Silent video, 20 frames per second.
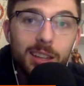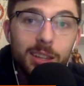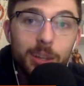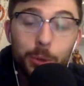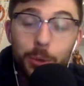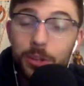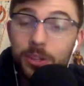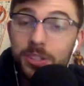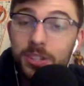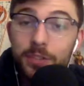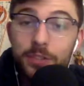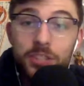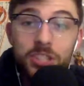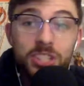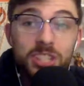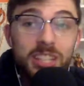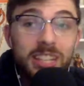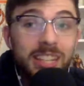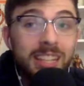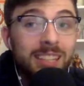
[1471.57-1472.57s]
The Orioles have
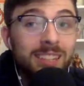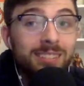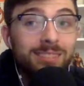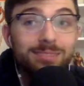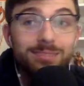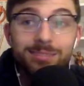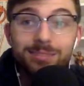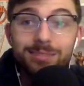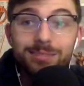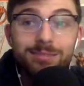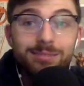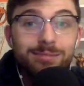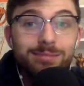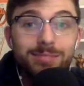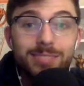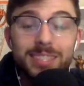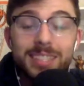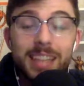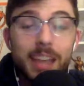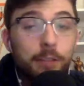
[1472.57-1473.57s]
seen
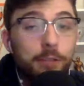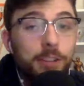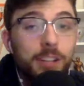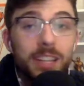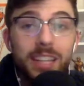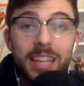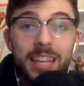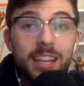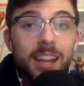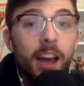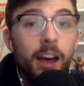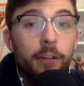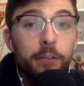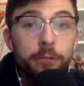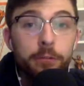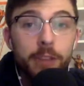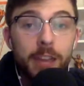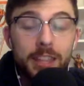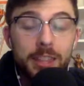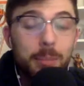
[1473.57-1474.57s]
definitely
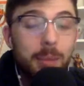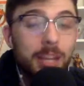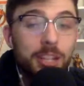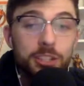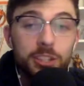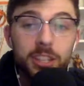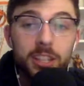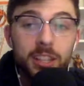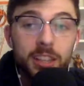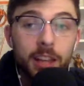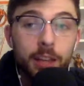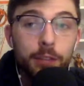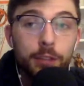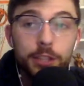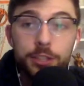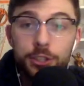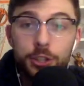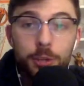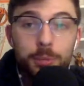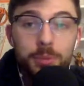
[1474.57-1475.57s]
enough at the major league
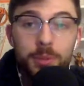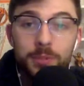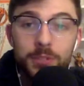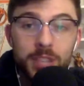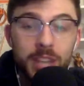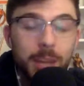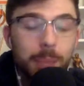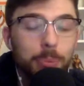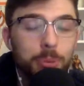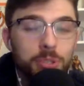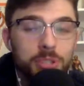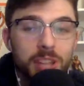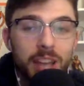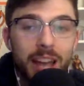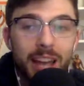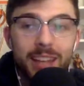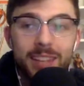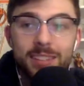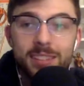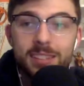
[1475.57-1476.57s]
level in terms of sample
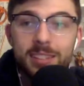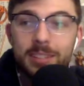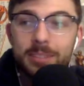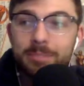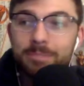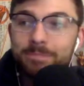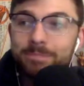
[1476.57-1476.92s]
size.